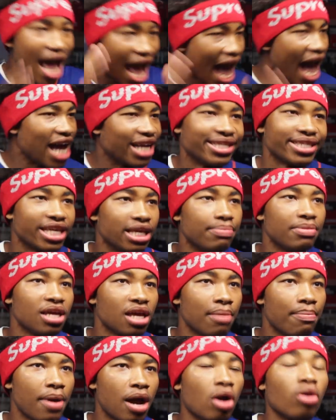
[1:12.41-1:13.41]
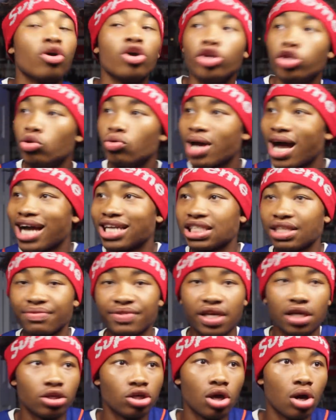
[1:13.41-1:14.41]
asking me about. You guys have
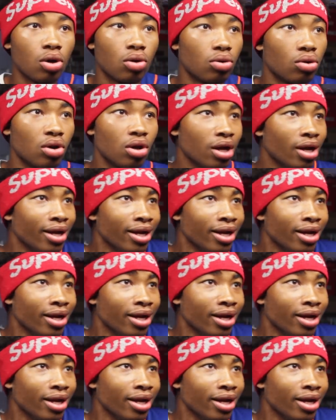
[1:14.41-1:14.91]
said, yo,